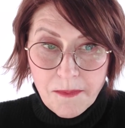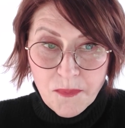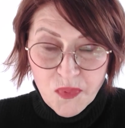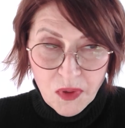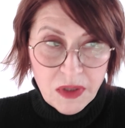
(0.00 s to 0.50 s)

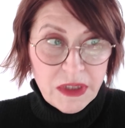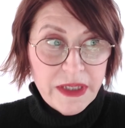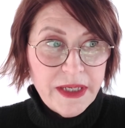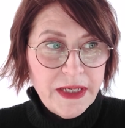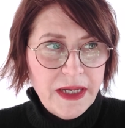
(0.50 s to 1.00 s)

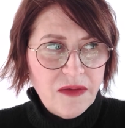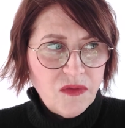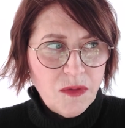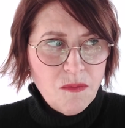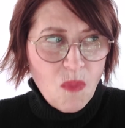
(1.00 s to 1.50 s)
Brooklyn,
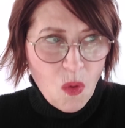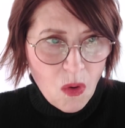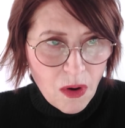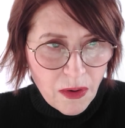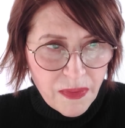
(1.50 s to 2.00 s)
even
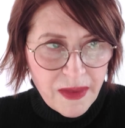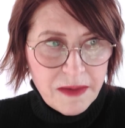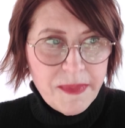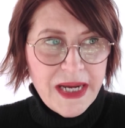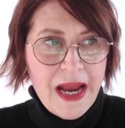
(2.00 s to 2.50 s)
more
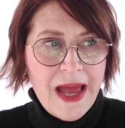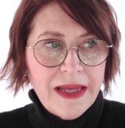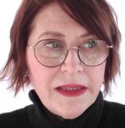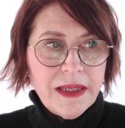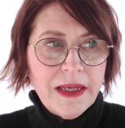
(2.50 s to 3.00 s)
than
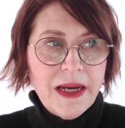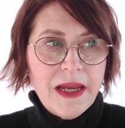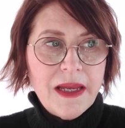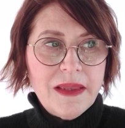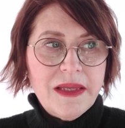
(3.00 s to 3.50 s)

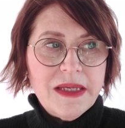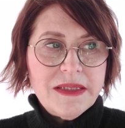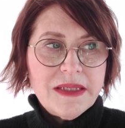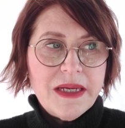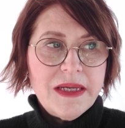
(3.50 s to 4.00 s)
Manhattan,
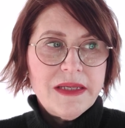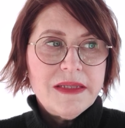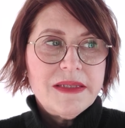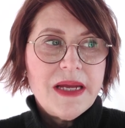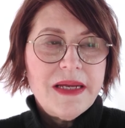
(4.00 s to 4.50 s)
this
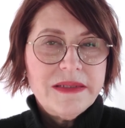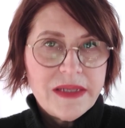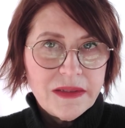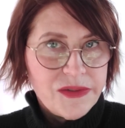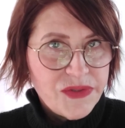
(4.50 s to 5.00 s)
is a
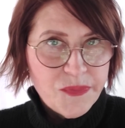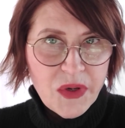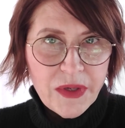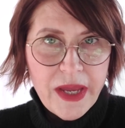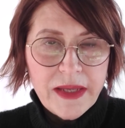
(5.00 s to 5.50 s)
seller's
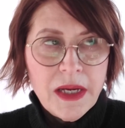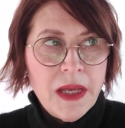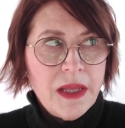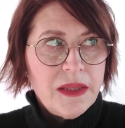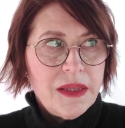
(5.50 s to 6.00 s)
market.
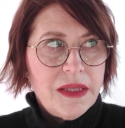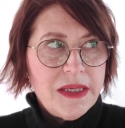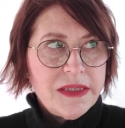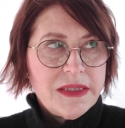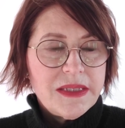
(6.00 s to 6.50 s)

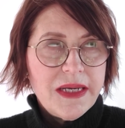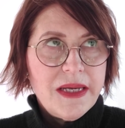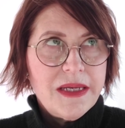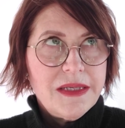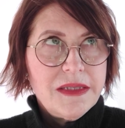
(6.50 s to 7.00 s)
This
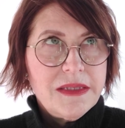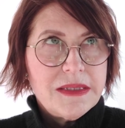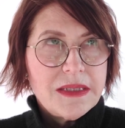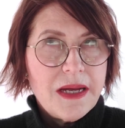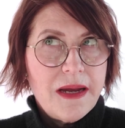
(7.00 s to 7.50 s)

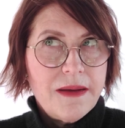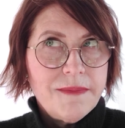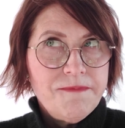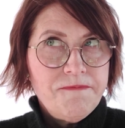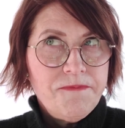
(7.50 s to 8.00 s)
is
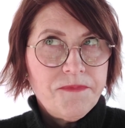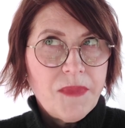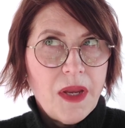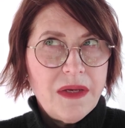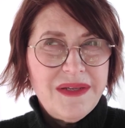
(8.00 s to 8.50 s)

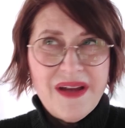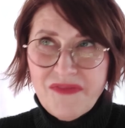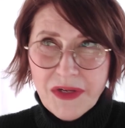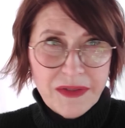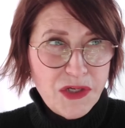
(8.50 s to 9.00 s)

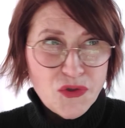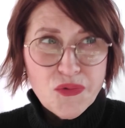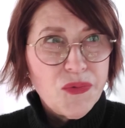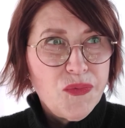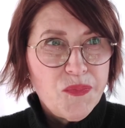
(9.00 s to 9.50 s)
definitely
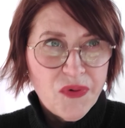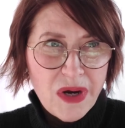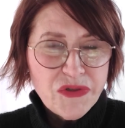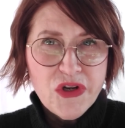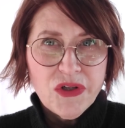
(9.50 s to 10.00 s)
true
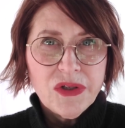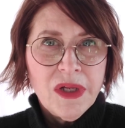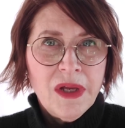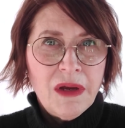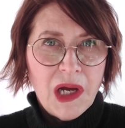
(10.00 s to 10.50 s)
pressure
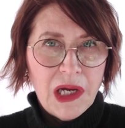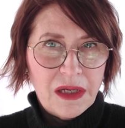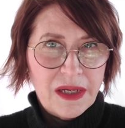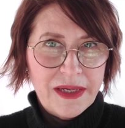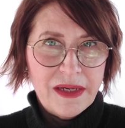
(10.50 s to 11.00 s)

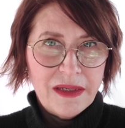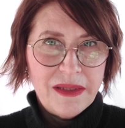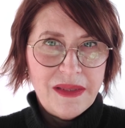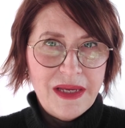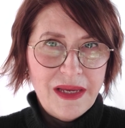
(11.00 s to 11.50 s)
on
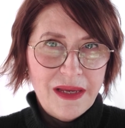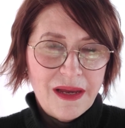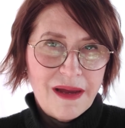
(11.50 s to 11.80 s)
the